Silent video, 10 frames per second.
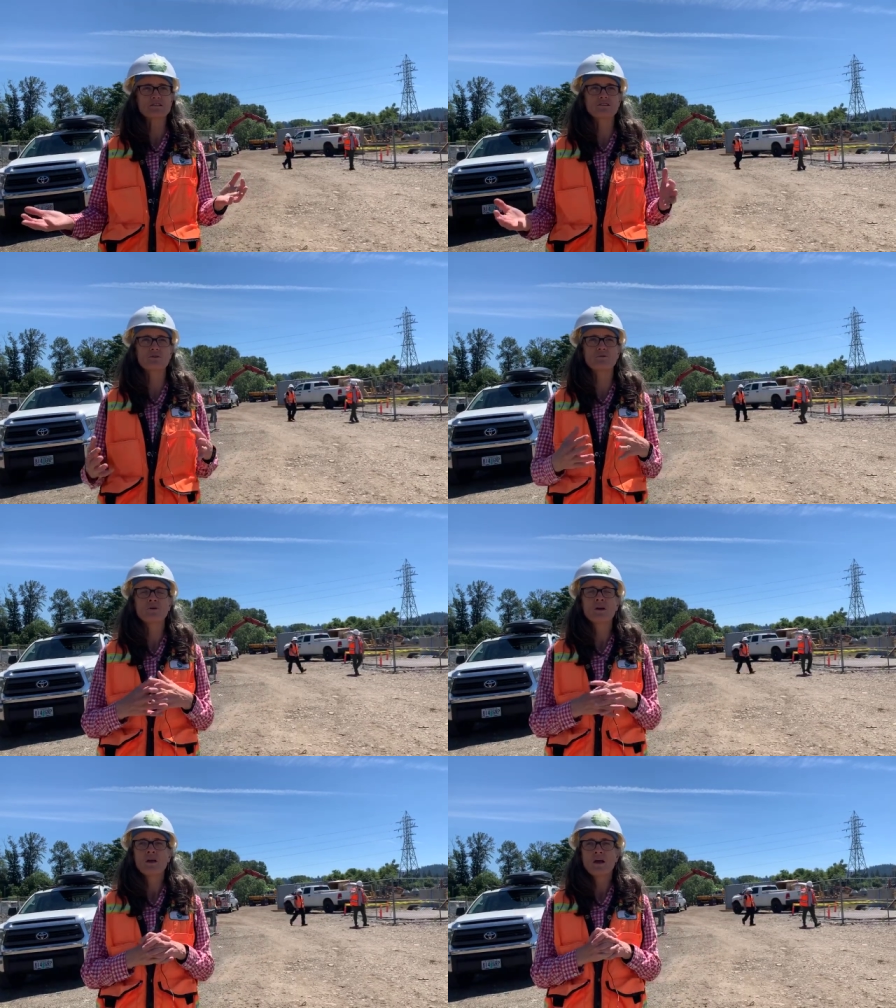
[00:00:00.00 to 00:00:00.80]
So
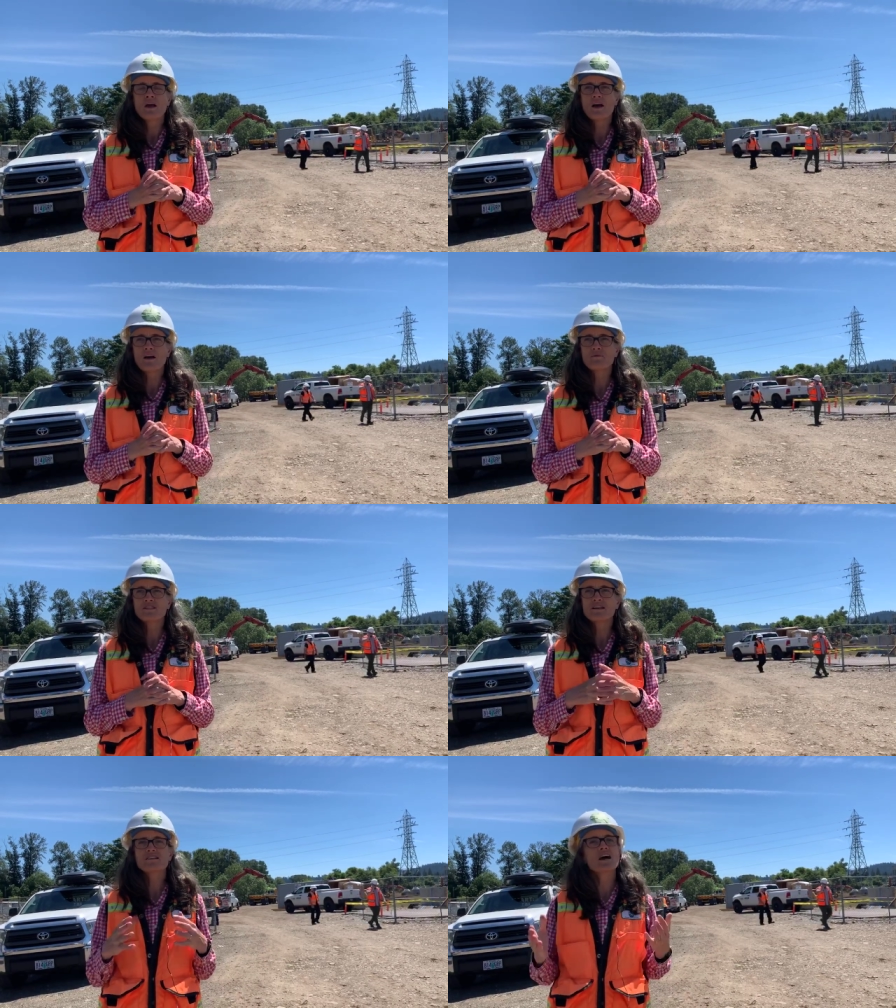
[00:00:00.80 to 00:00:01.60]

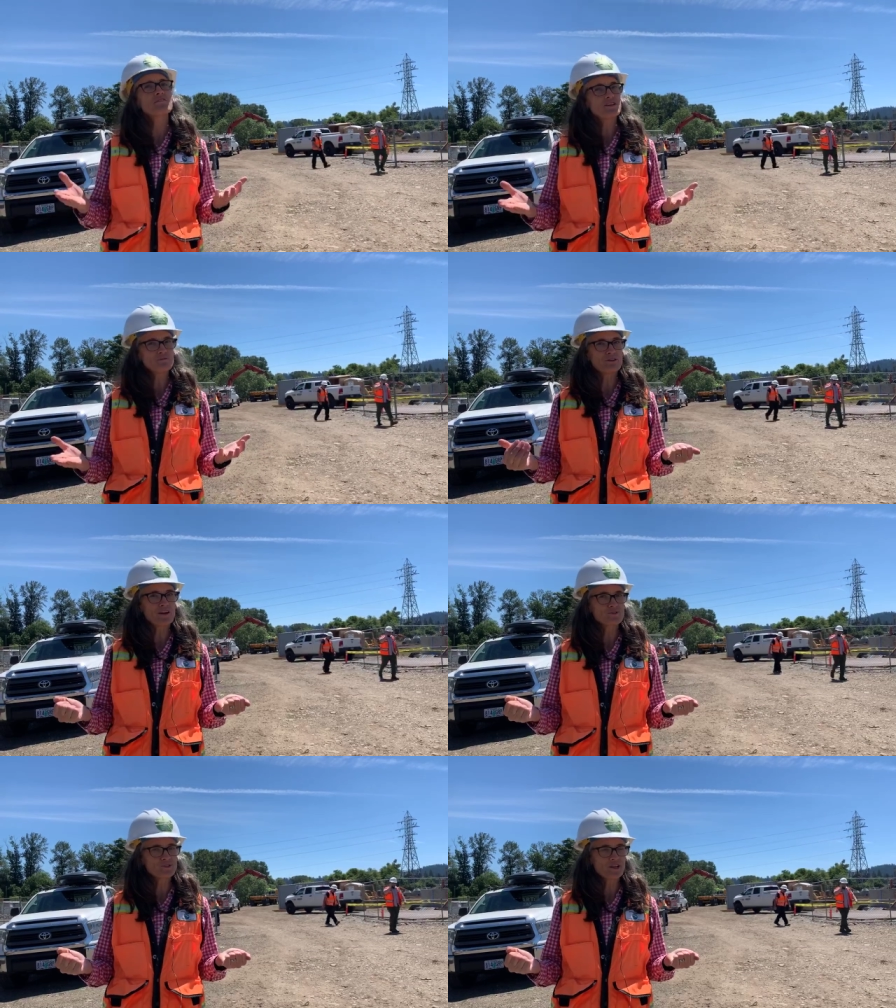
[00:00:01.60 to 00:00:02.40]
it's nice to have a little bit of
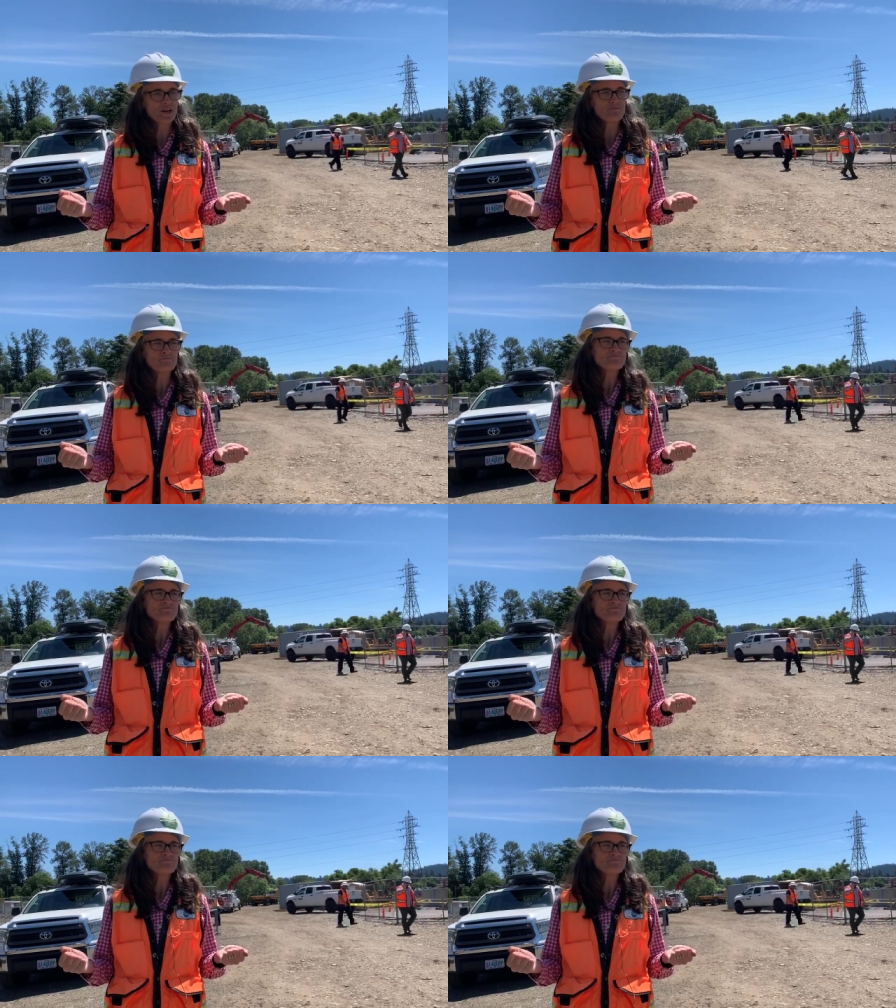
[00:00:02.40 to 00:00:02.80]
extra time.